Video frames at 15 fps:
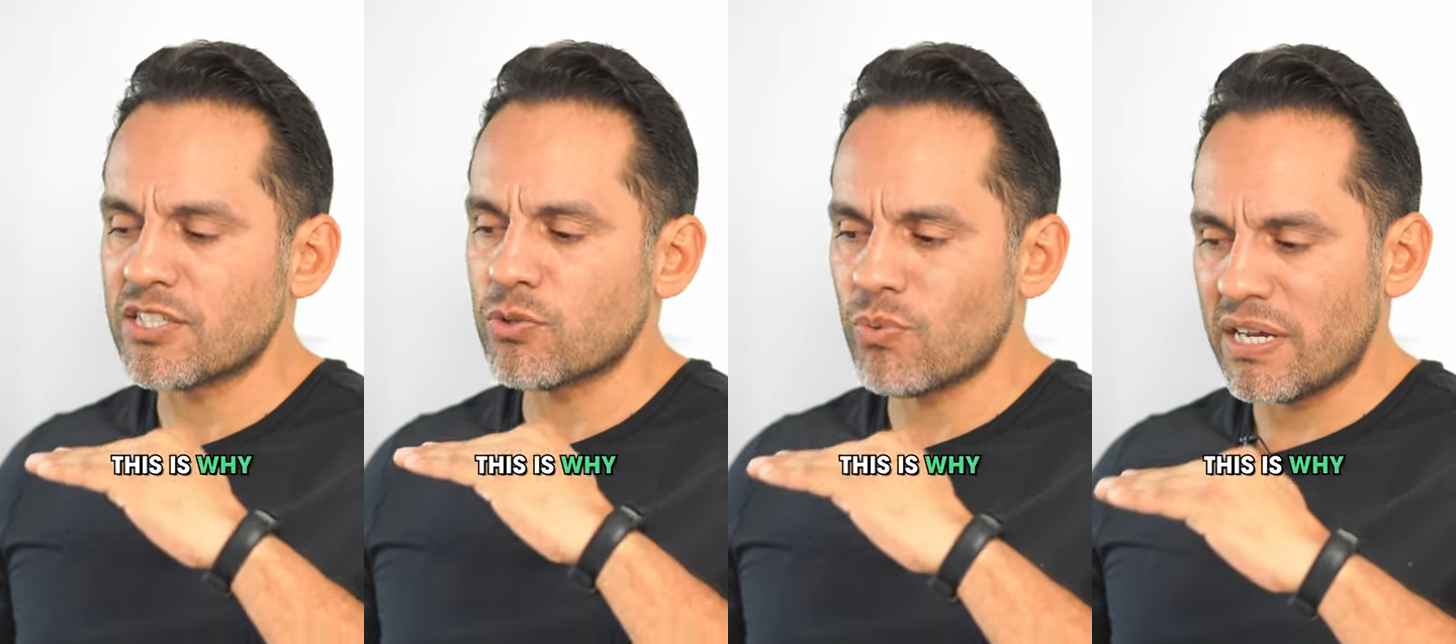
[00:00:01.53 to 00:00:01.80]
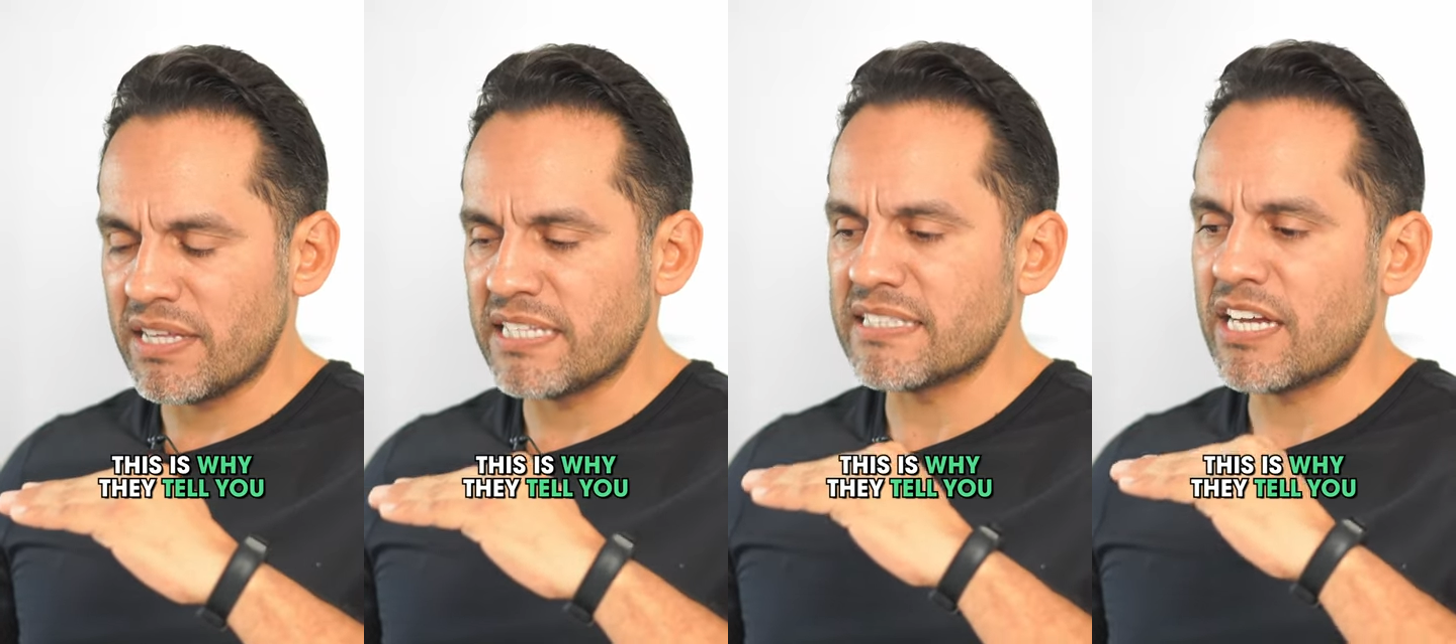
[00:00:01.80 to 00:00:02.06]
why
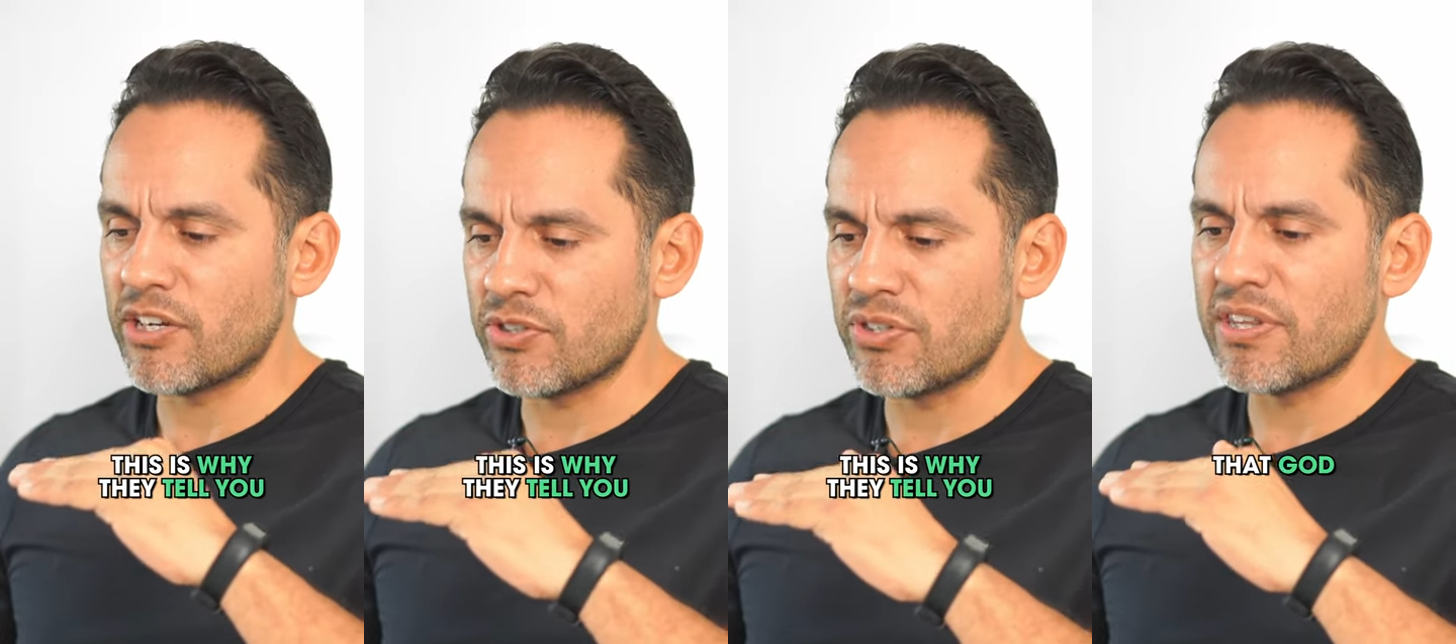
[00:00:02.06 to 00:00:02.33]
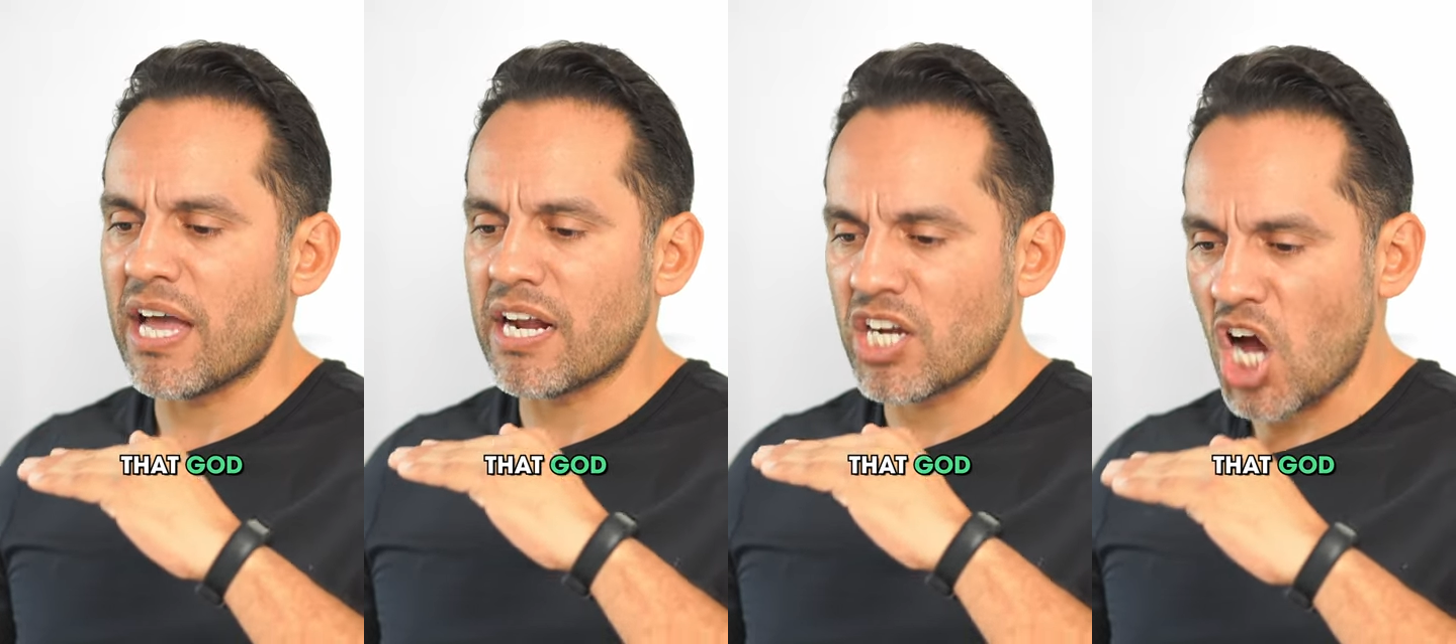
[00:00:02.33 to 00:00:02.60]
they tell you
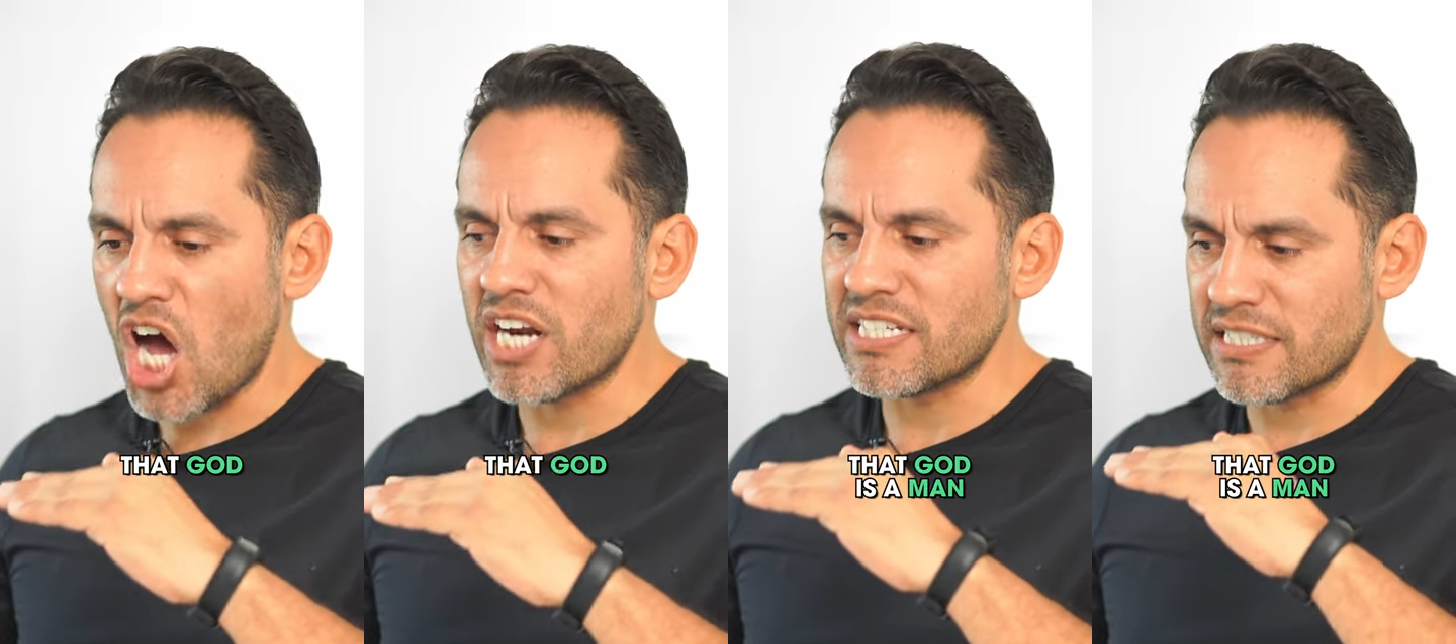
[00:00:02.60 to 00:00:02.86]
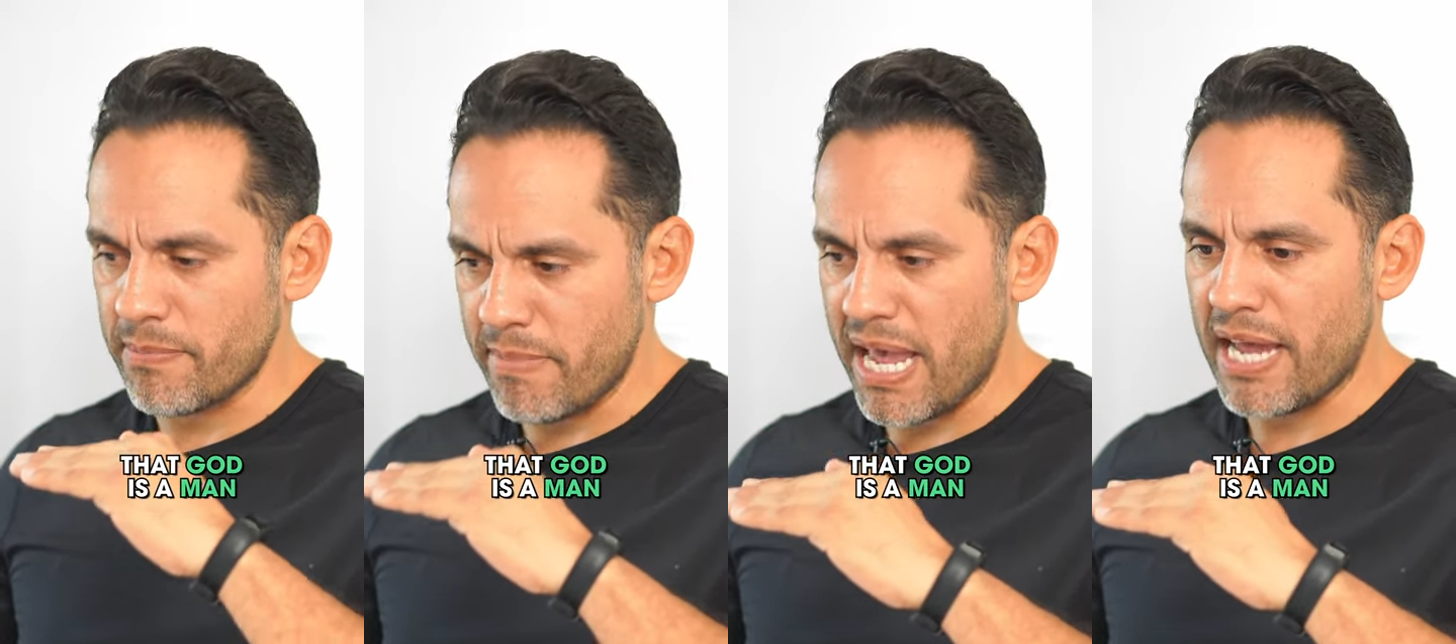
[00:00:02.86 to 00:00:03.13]
that God is
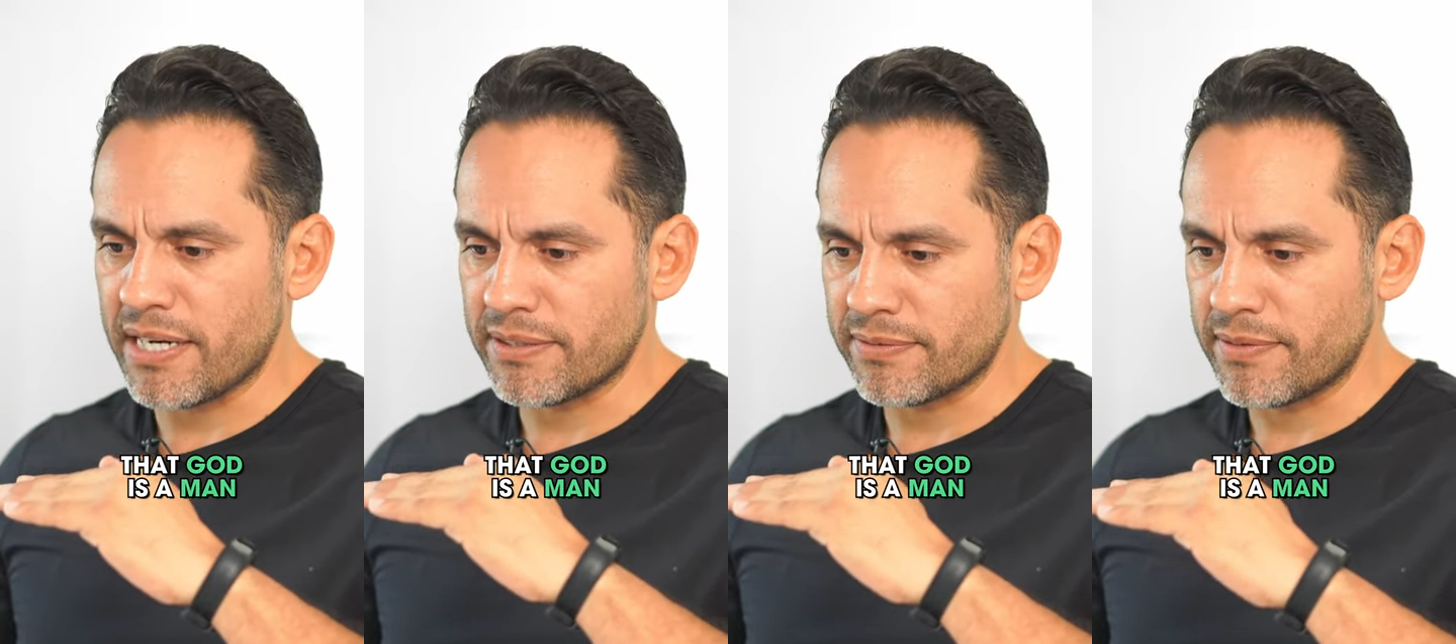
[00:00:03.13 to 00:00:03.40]
a man,